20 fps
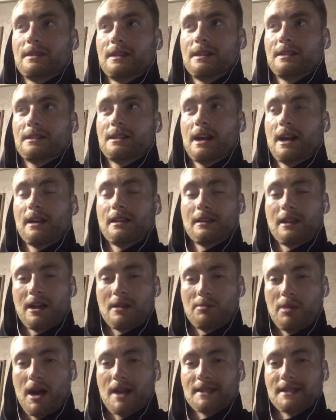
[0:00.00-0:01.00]
he's got a lot
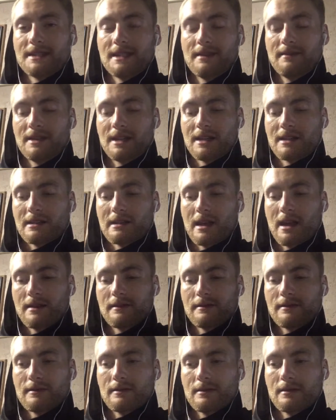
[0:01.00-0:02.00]
of positivity in his
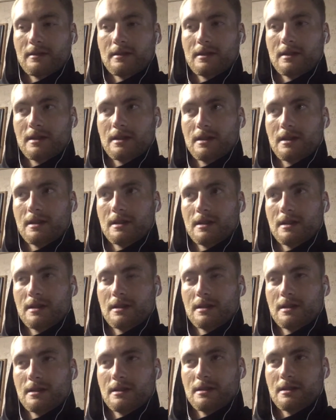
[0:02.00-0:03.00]
life
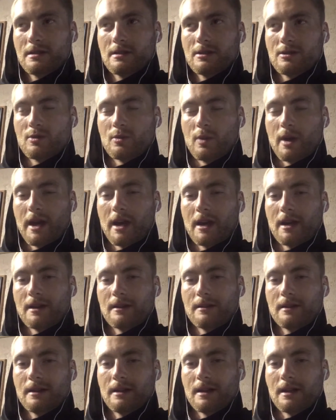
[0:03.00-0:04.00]
to where
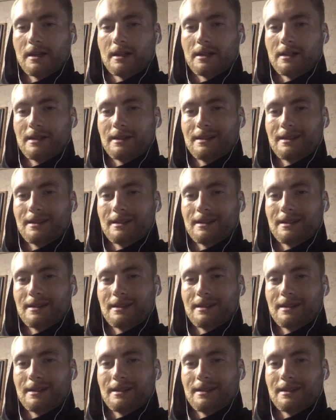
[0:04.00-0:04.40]
it could,